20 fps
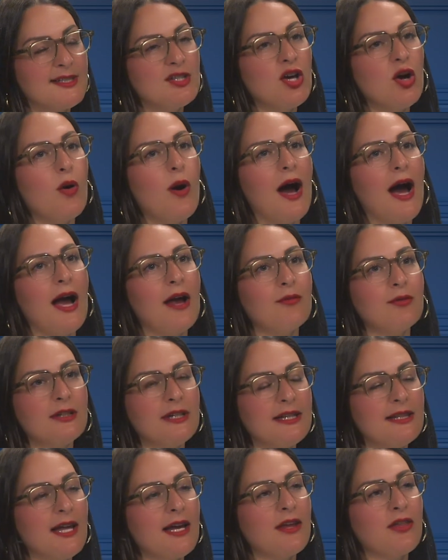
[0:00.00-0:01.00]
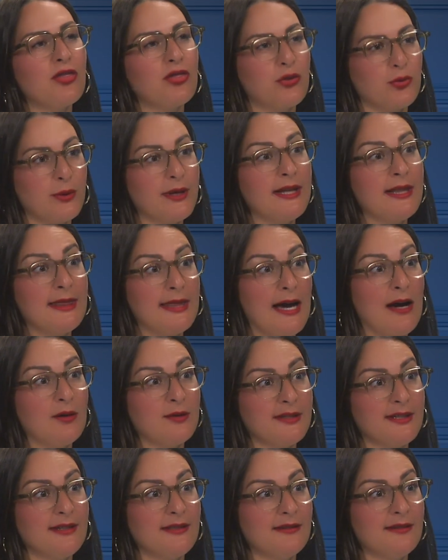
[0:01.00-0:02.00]
So I really like
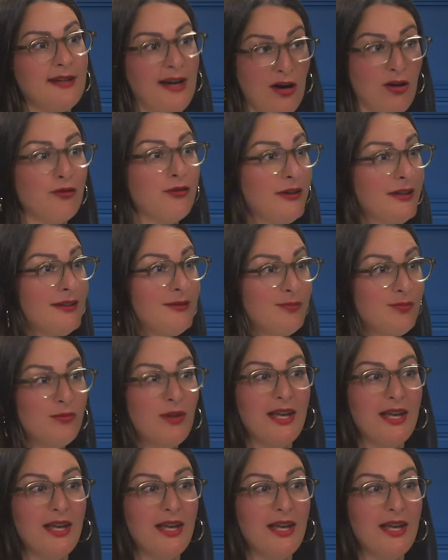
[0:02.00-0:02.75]
3000 Kelvin.